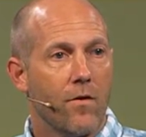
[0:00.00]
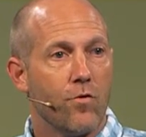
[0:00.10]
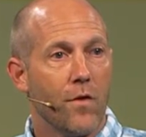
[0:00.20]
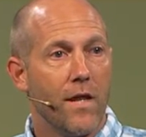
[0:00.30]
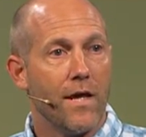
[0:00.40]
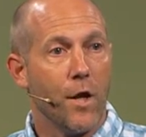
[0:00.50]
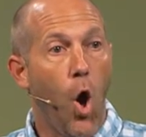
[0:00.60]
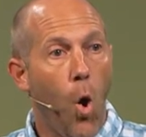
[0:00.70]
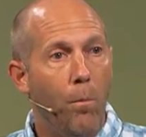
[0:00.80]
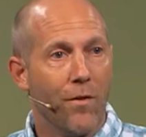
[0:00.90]
so that he can
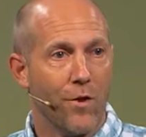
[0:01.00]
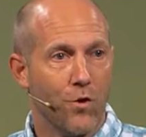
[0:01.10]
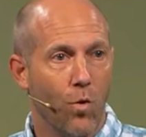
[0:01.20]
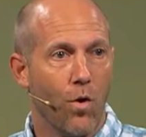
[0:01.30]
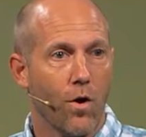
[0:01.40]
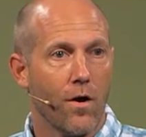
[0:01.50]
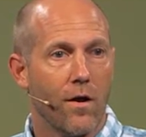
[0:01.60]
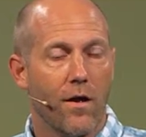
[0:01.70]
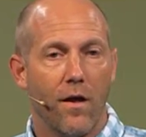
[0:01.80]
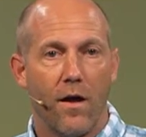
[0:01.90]
open the door
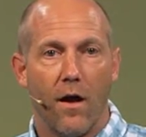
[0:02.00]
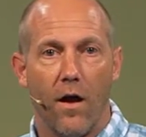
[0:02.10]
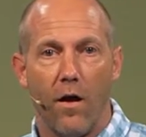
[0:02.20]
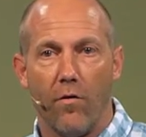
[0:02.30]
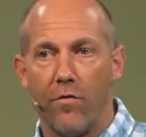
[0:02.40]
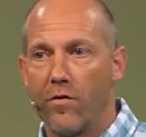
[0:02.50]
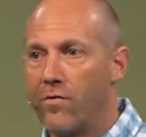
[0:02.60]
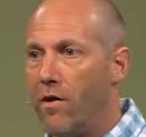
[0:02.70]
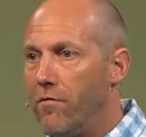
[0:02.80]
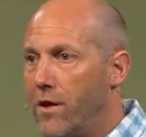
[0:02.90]
of
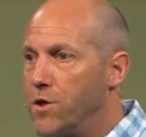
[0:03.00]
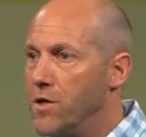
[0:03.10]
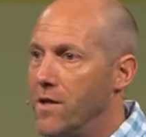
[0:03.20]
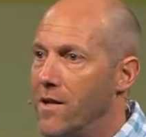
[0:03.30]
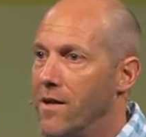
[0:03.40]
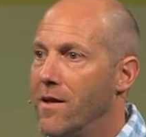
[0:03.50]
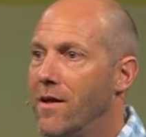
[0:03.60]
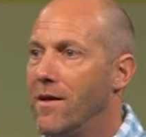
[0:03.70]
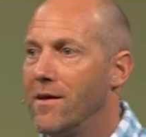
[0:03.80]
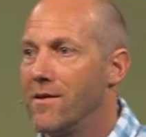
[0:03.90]
salvation
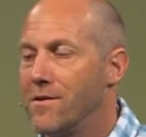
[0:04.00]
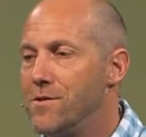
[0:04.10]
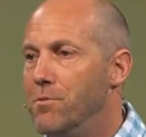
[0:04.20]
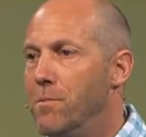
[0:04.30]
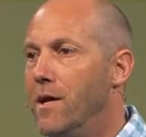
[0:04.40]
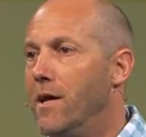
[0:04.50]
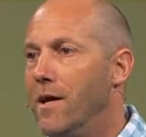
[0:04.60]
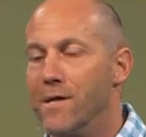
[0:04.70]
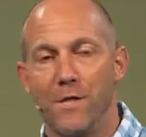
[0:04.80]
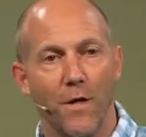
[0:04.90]
to
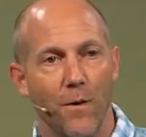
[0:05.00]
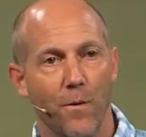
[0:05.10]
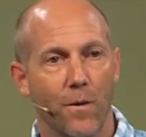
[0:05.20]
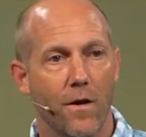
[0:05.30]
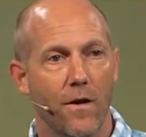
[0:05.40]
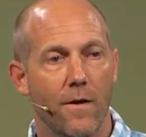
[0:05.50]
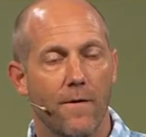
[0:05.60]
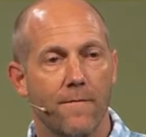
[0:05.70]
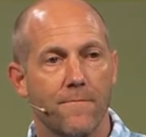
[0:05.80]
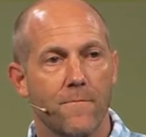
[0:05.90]
me and to you.
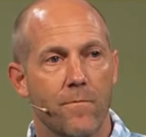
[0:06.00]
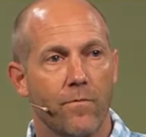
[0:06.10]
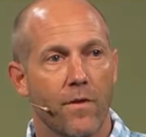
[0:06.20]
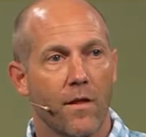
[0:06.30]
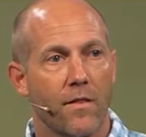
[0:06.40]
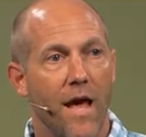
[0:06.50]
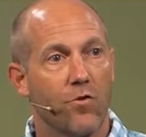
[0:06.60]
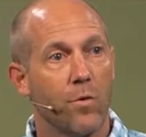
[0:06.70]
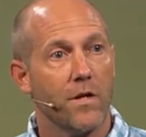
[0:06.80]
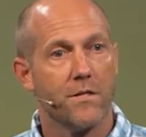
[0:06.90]

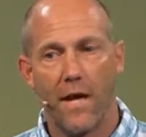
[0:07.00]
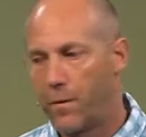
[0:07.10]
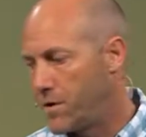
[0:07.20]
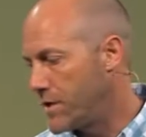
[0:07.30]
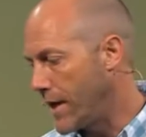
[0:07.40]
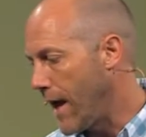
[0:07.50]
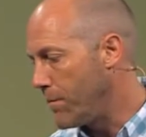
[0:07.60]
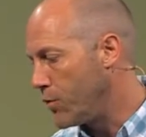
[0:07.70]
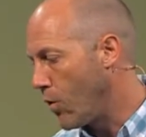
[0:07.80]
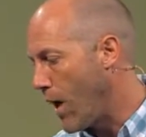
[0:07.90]
That's what he's saying when he's saying,
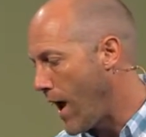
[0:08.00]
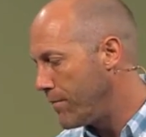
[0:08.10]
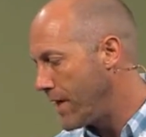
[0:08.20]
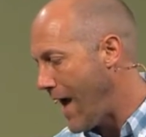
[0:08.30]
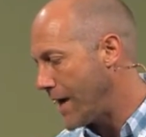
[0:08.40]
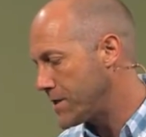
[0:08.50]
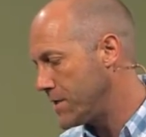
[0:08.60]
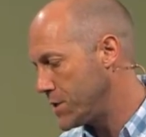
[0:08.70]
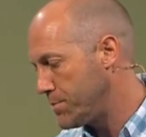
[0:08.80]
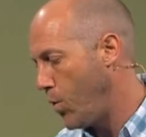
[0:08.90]
I'm the door. I'm the
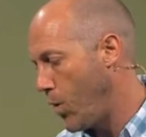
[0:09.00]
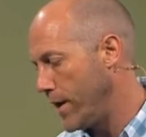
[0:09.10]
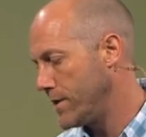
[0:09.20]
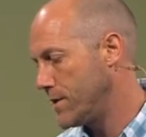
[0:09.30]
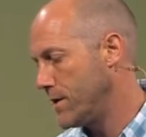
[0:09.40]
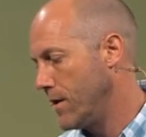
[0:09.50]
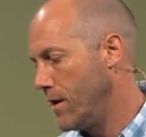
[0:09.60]
access point.